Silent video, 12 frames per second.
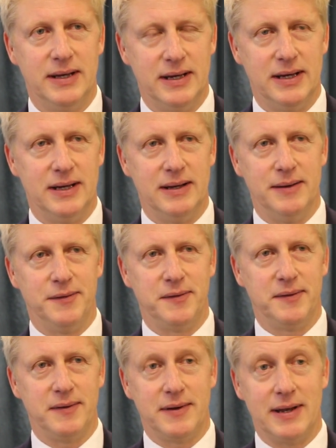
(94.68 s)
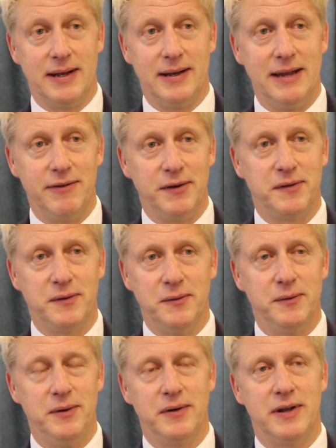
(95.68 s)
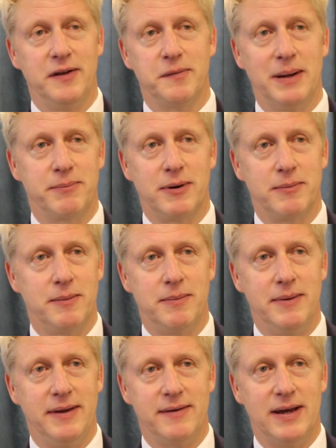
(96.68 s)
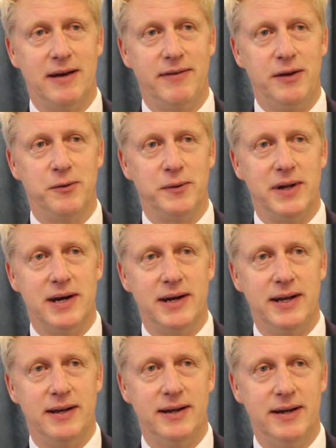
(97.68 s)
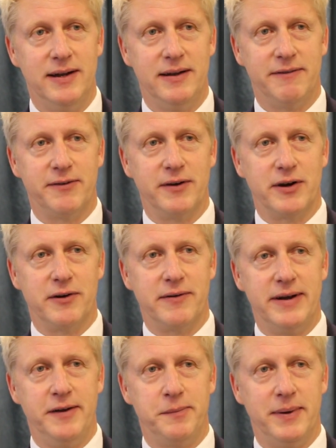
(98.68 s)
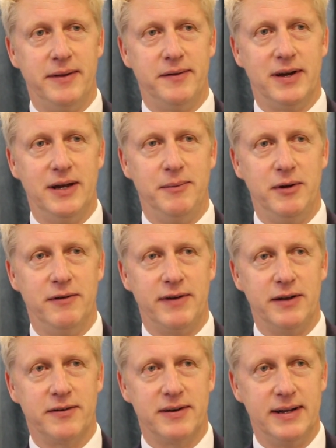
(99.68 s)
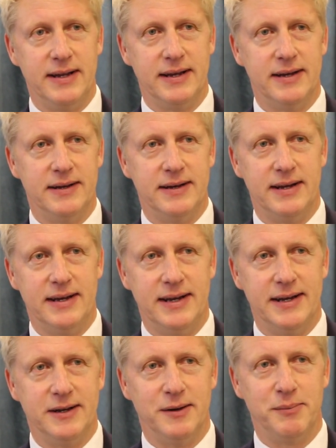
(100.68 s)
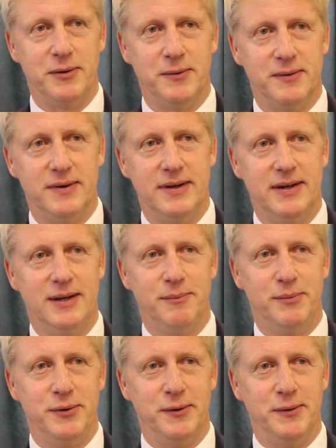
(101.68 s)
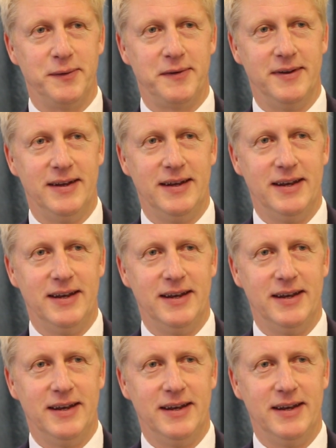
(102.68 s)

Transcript: uh, leaving school, you can expect probably to have eight or nine different careers by the time you eventually uh, hang up your boots.